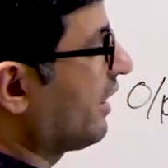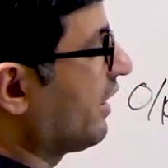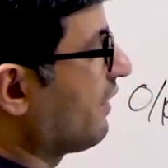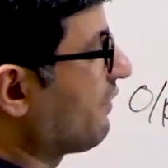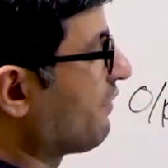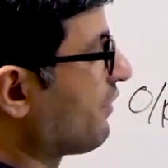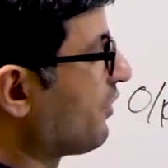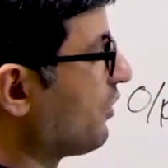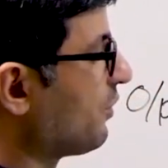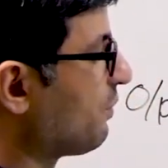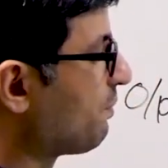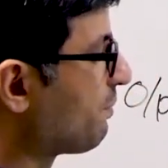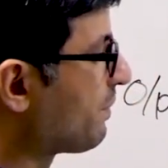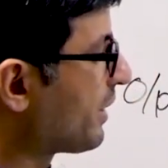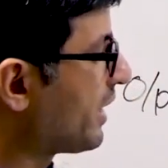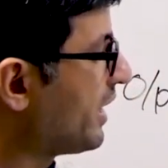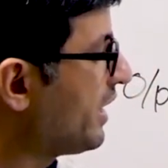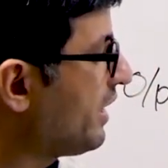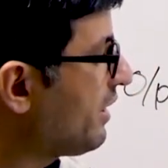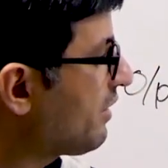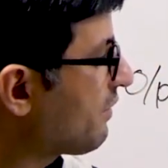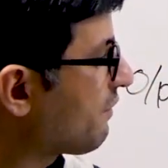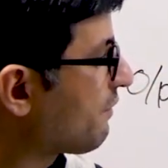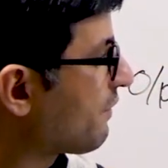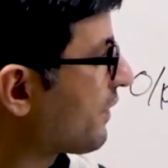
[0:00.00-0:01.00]
if you
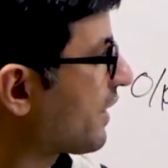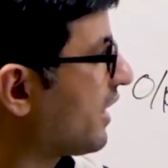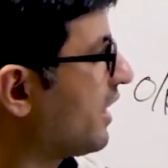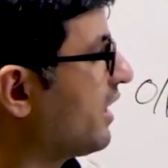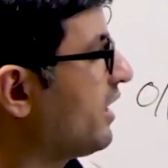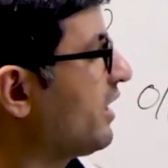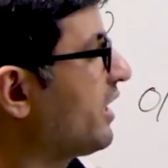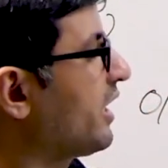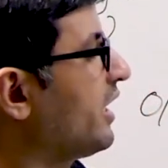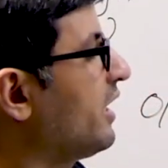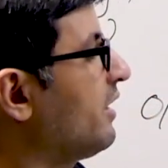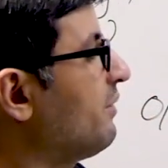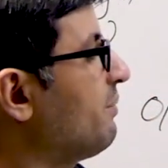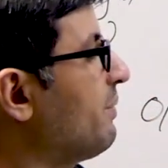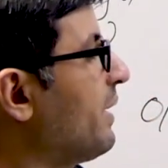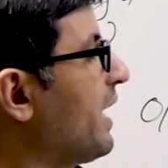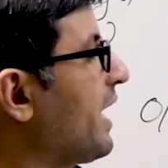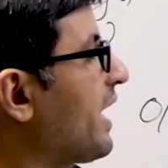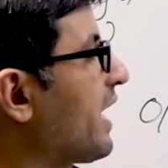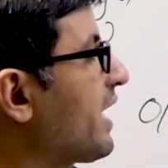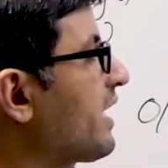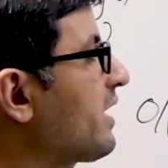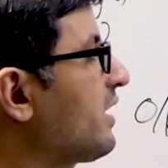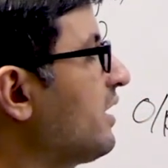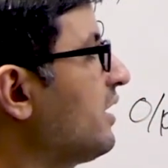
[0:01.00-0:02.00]
print front and
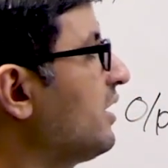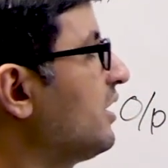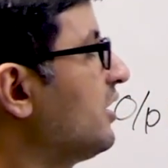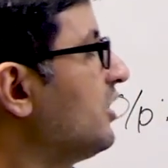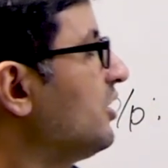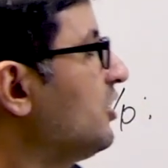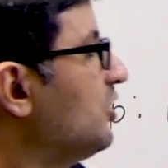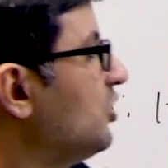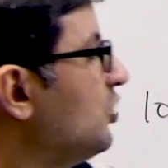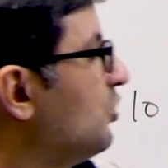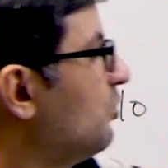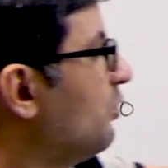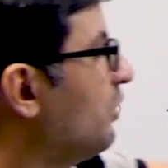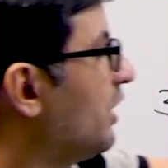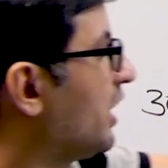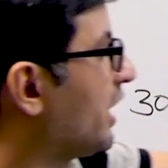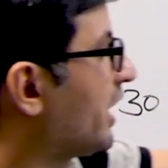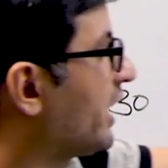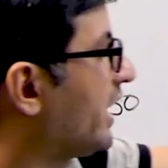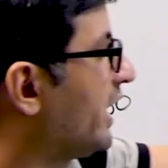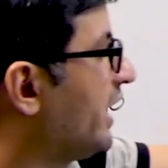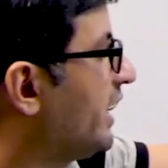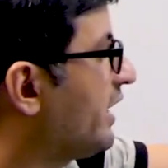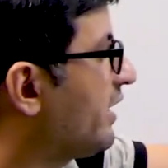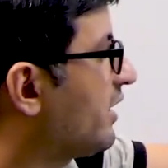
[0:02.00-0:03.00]
back, you will
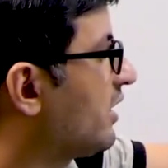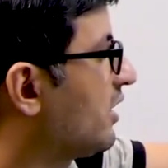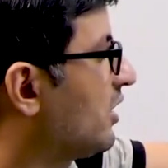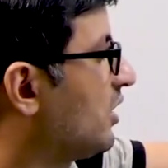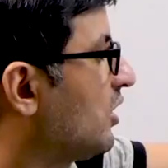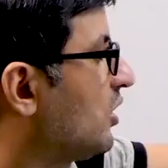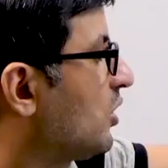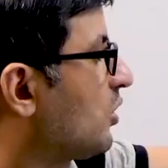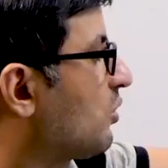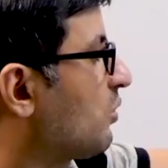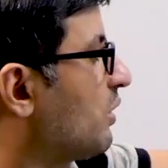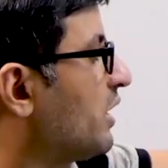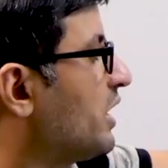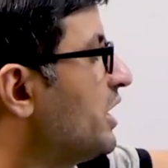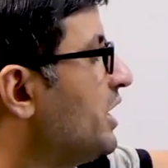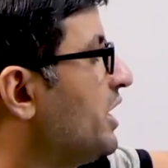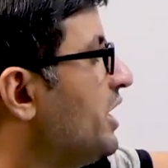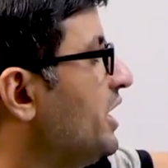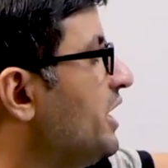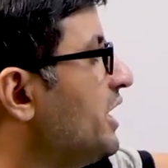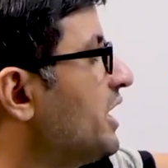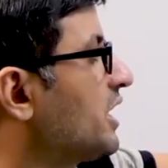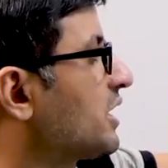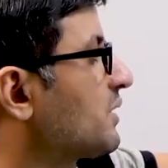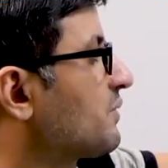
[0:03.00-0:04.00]
get
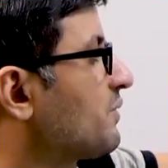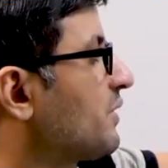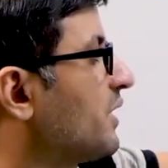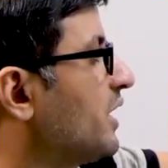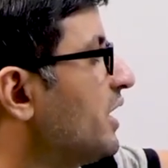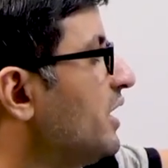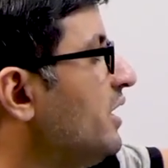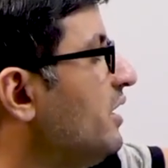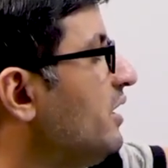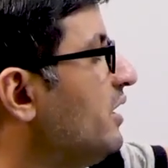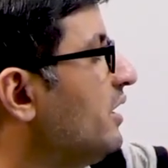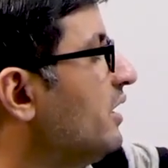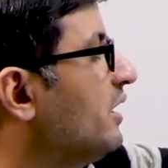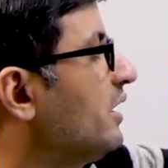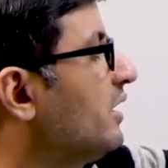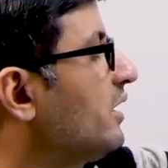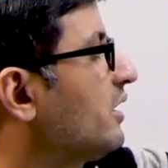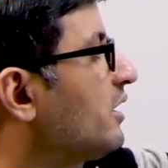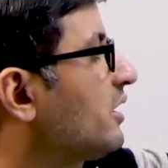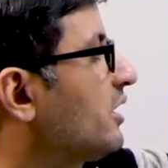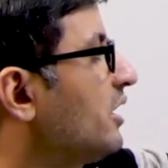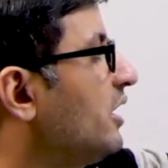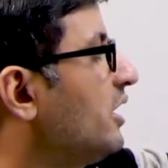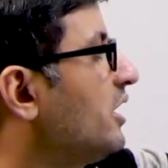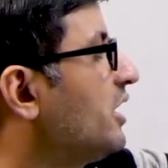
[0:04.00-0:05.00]
20 as front,
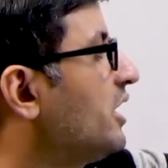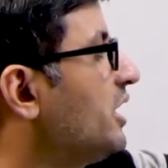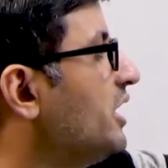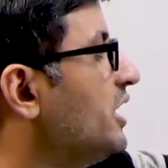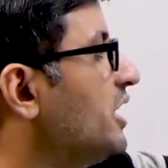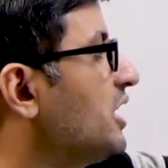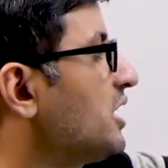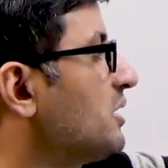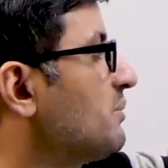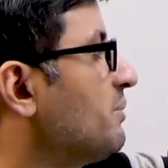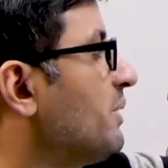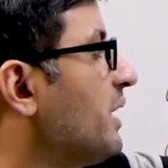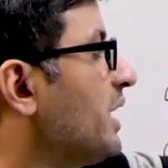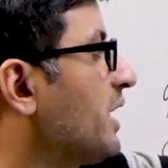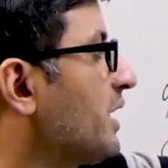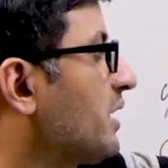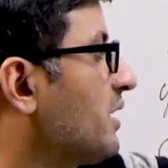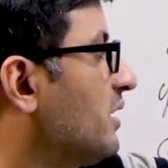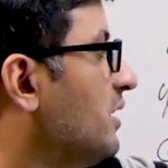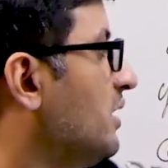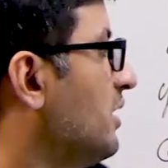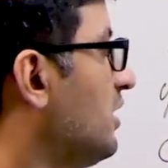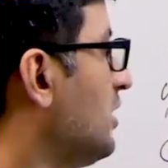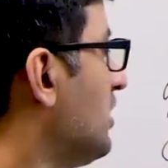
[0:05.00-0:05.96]
30 as back.